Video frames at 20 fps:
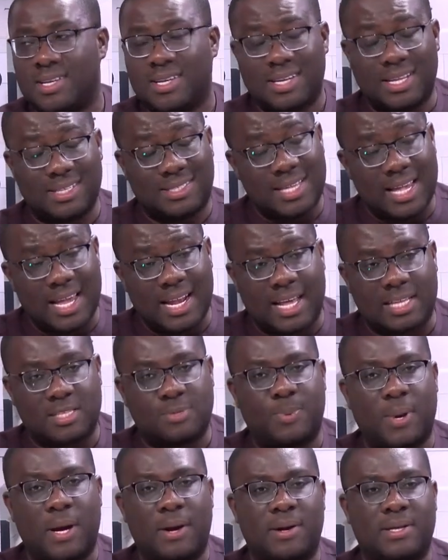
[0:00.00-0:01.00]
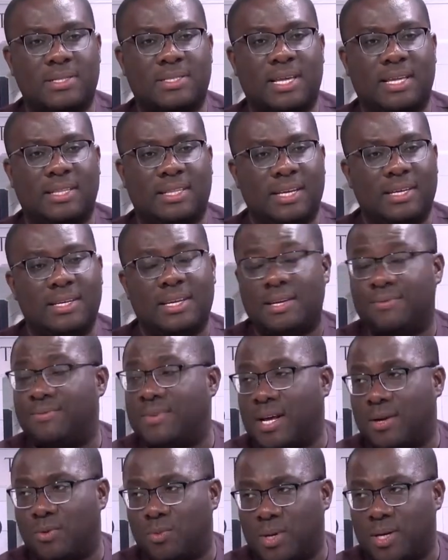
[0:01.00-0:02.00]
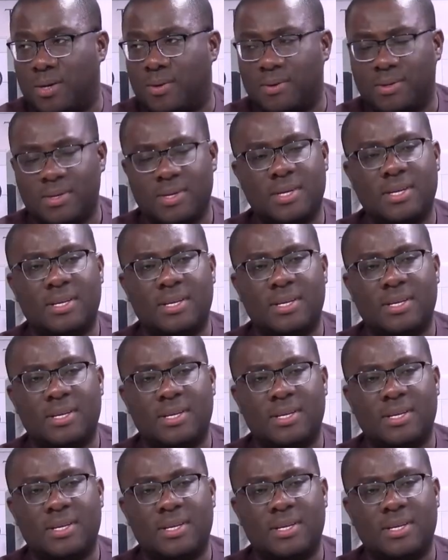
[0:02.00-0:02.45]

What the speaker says: The 10 aspirants, I think they've done well.